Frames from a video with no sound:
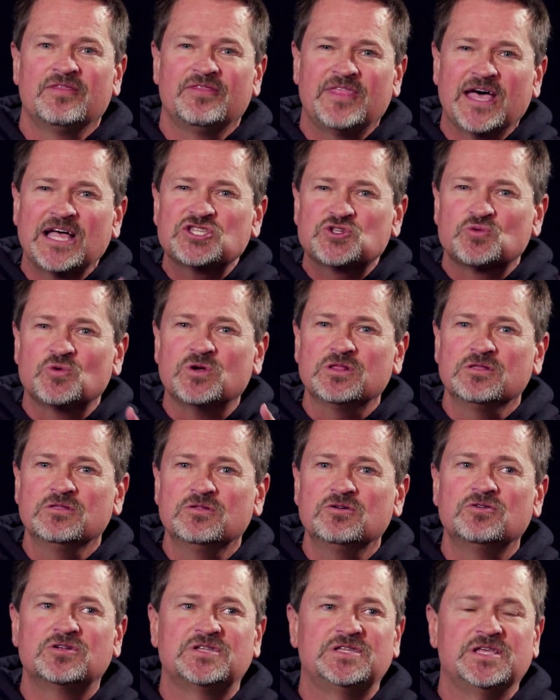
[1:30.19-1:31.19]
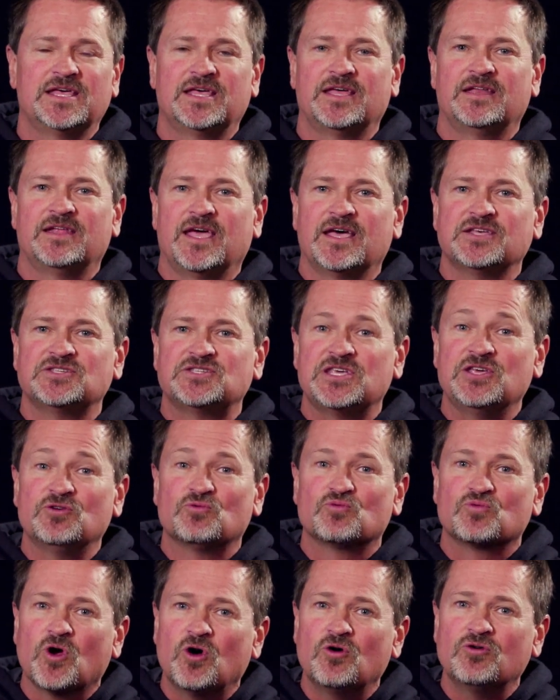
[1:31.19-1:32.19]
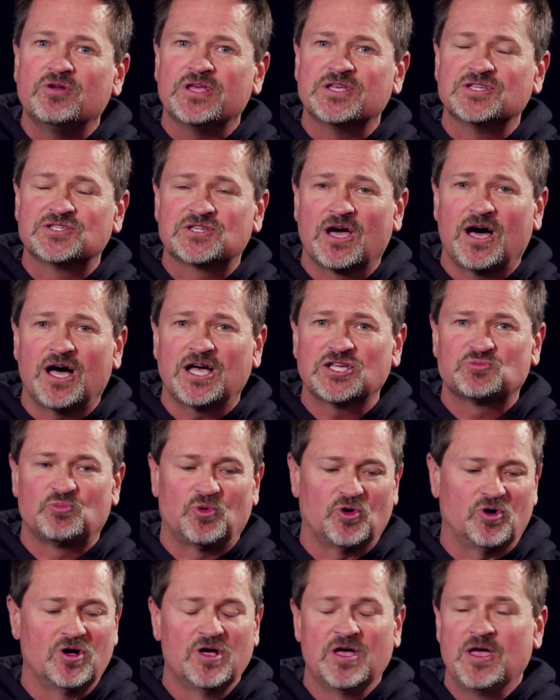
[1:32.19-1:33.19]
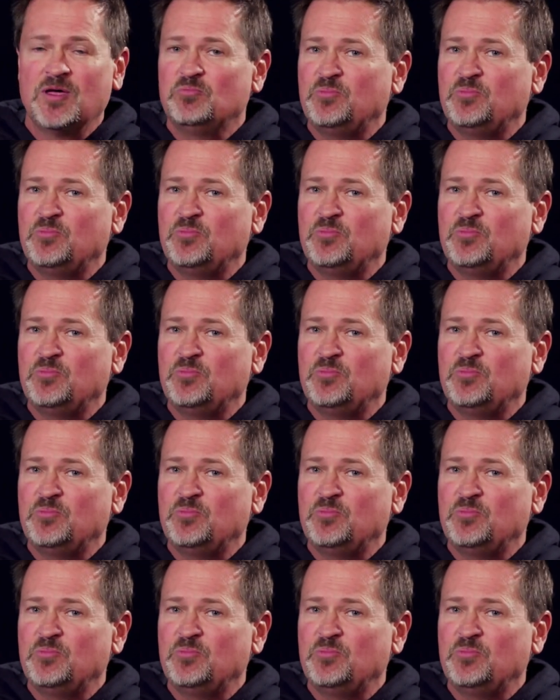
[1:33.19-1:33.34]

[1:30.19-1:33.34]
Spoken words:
That's what Luke did as he wrote his gospel.